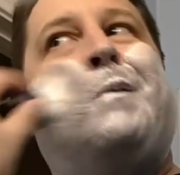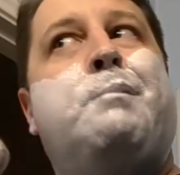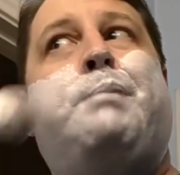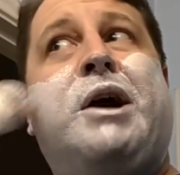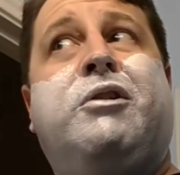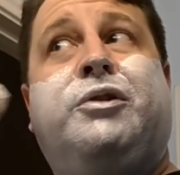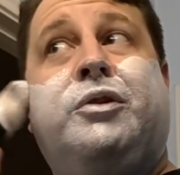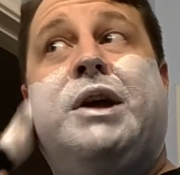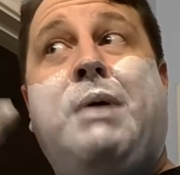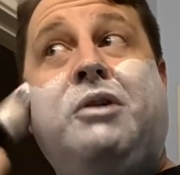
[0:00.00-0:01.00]
I'm embarrassed
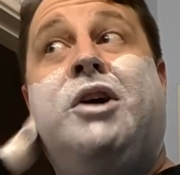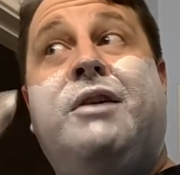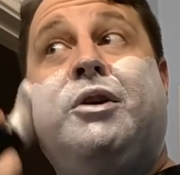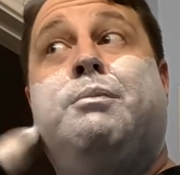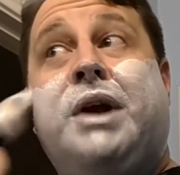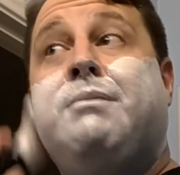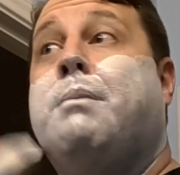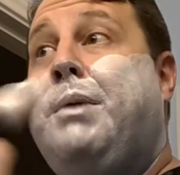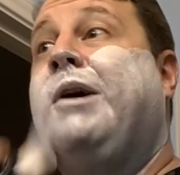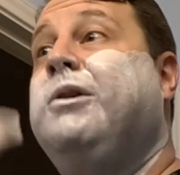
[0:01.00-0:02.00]
for them. I love them, but I'm
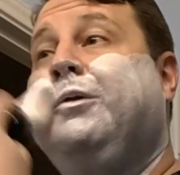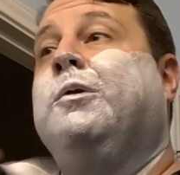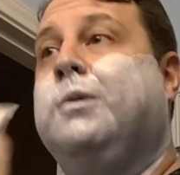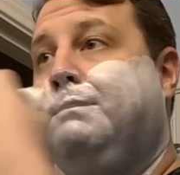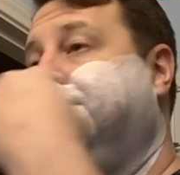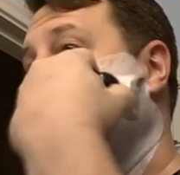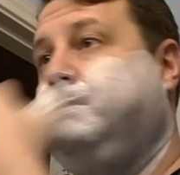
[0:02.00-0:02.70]
embarrassed for them.